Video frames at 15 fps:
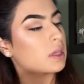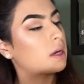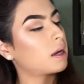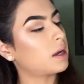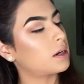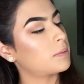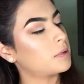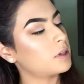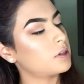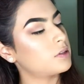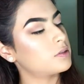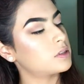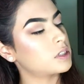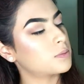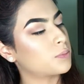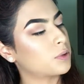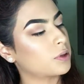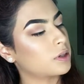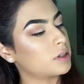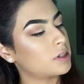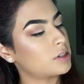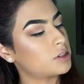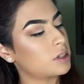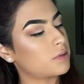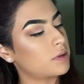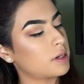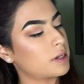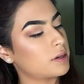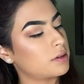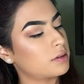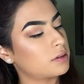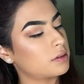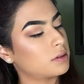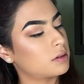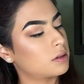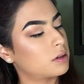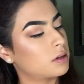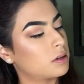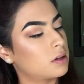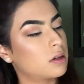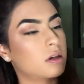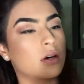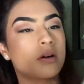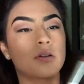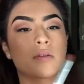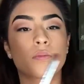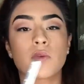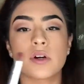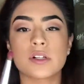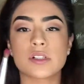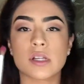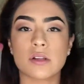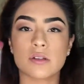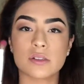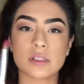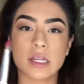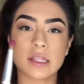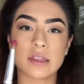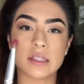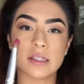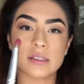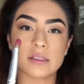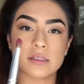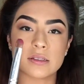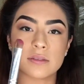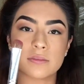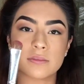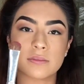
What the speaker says: And I want to use this burgundy shade right here on a brush that looks like this.